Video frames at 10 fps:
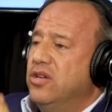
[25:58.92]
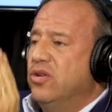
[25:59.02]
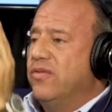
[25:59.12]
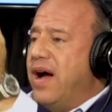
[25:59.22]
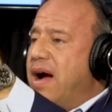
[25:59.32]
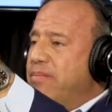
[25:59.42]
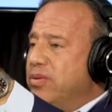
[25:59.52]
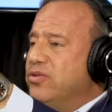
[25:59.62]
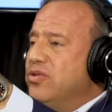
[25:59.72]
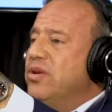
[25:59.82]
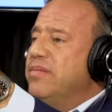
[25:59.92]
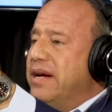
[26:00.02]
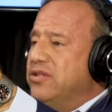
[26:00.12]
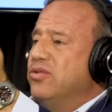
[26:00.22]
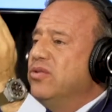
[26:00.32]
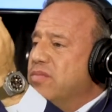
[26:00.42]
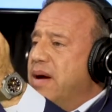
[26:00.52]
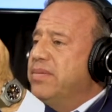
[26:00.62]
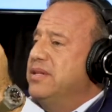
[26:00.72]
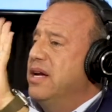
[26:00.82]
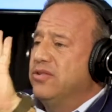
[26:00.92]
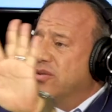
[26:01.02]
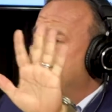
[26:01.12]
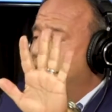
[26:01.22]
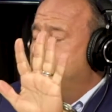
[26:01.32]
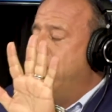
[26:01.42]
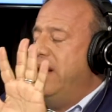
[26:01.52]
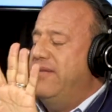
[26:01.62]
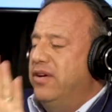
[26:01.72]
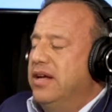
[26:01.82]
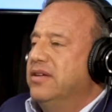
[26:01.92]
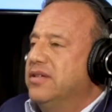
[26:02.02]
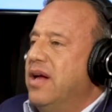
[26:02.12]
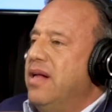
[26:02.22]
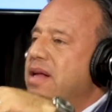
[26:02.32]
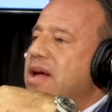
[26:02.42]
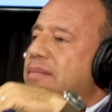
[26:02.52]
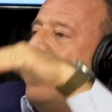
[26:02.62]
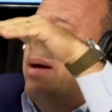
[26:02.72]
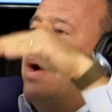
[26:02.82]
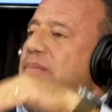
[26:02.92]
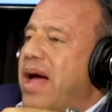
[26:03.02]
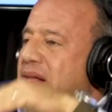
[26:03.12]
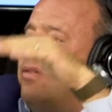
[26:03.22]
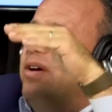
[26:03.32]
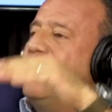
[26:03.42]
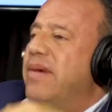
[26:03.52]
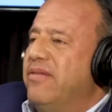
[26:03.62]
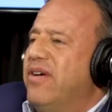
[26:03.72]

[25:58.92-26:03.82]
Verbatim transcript: So if I'm pursuing my truth, my potential, whatever it is, my I'm elevating my